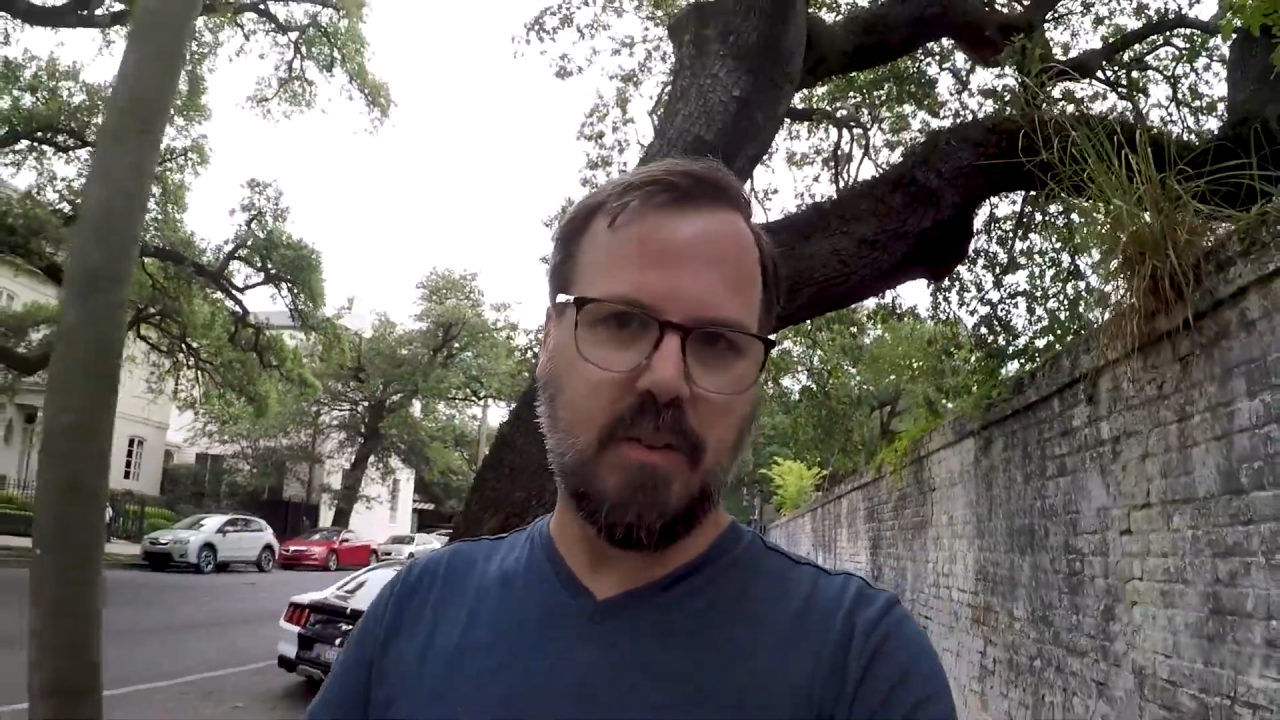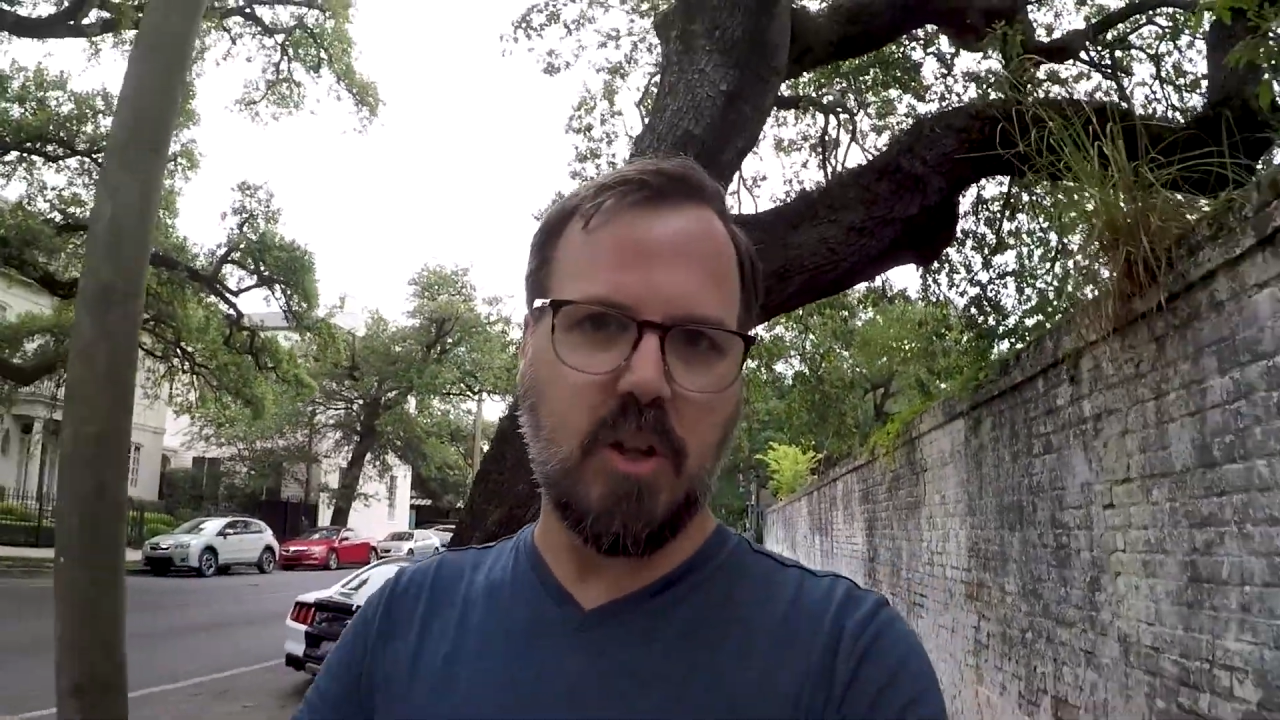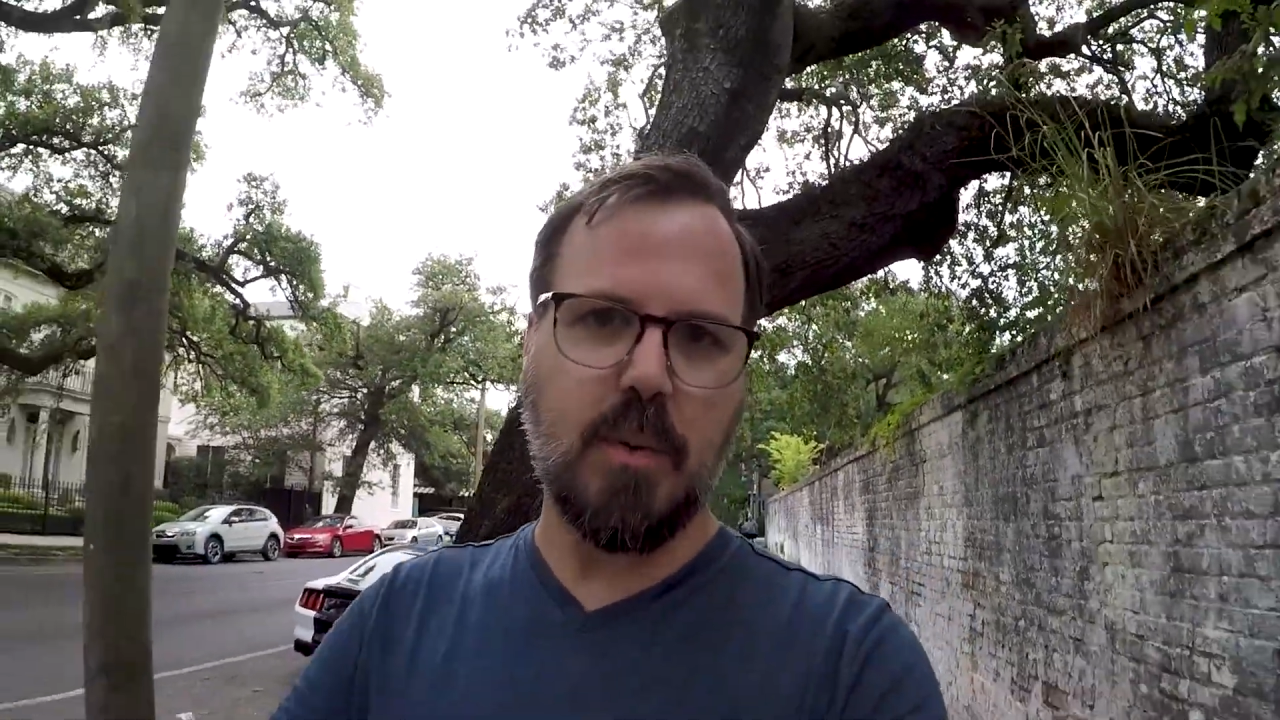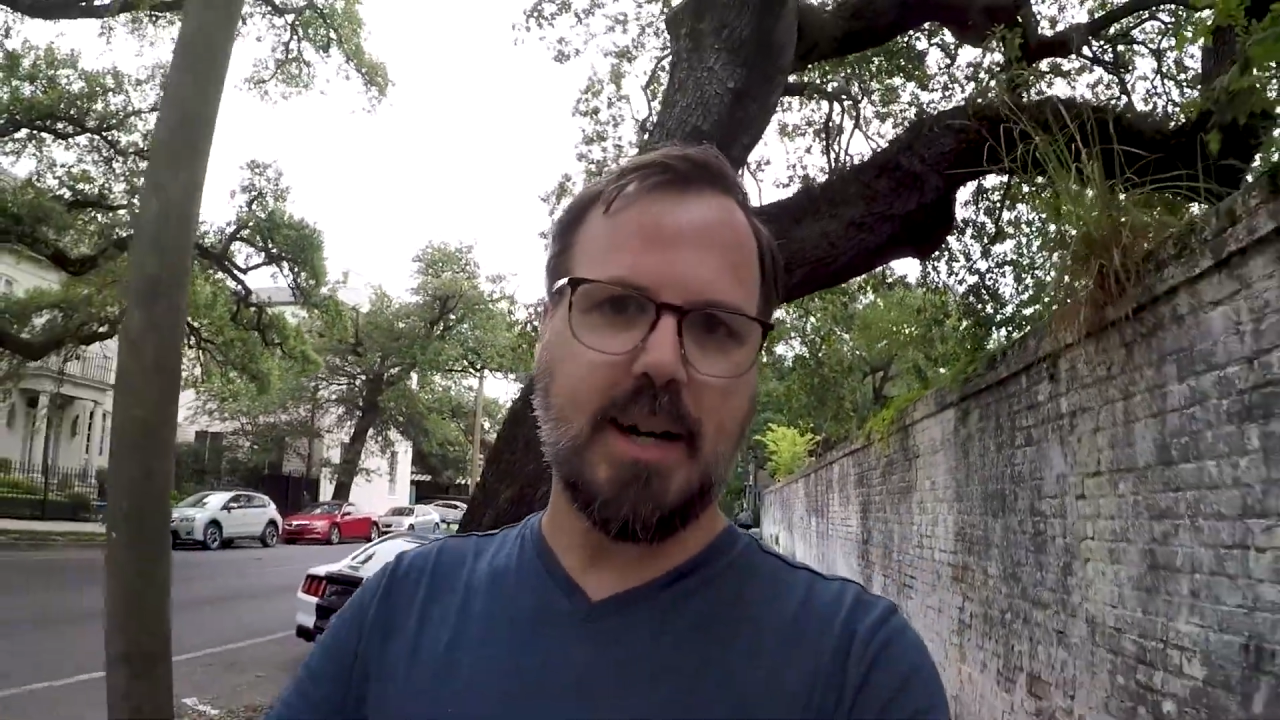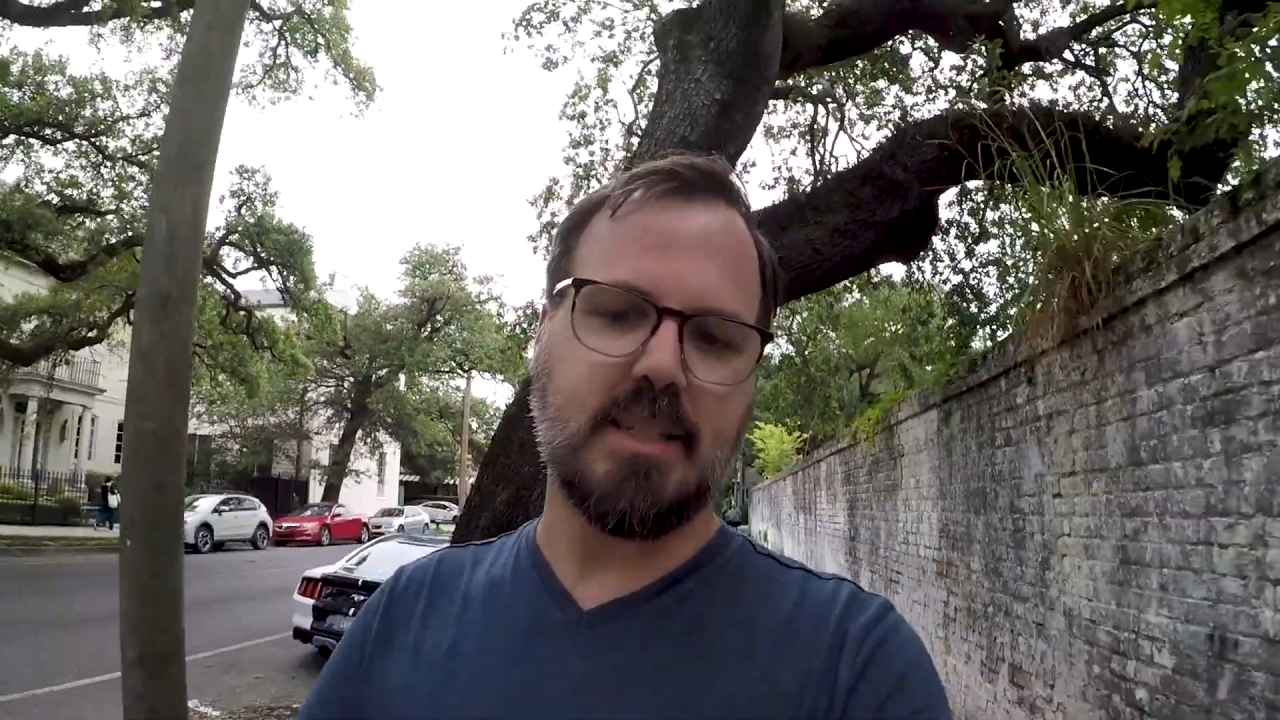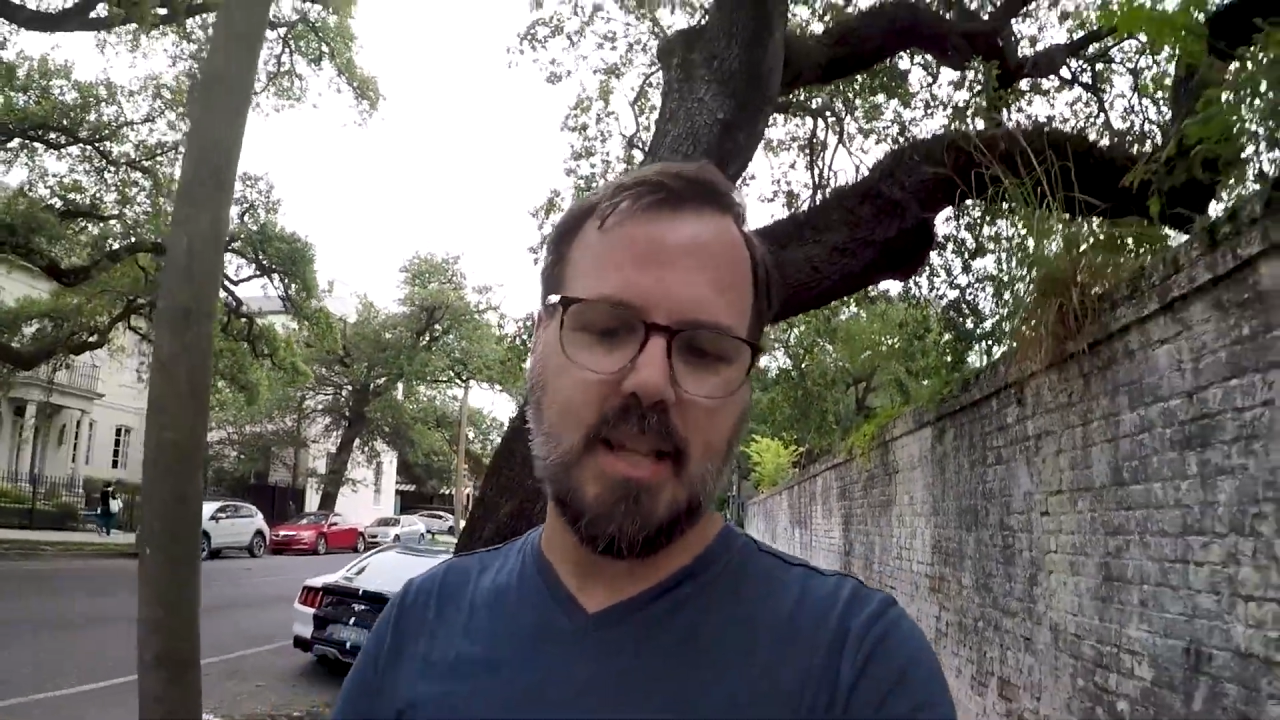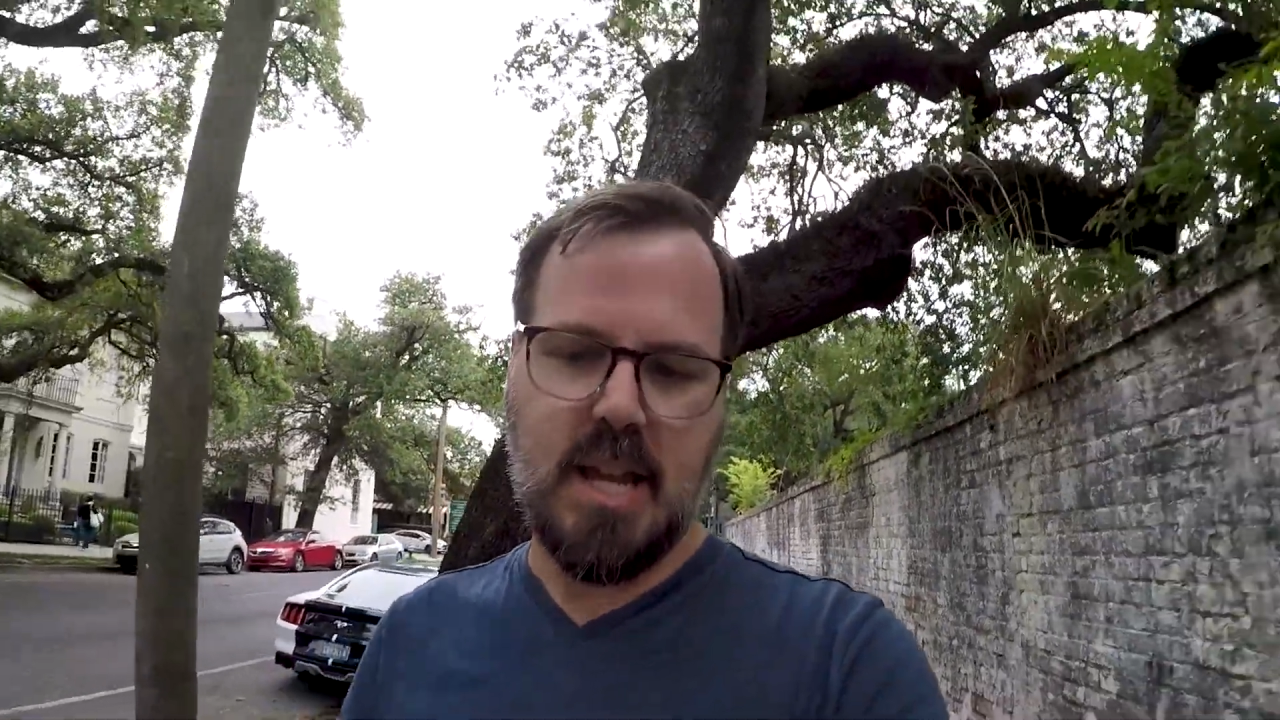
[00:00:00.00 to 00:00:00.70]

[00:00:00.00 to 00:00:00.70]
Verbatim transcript: the U S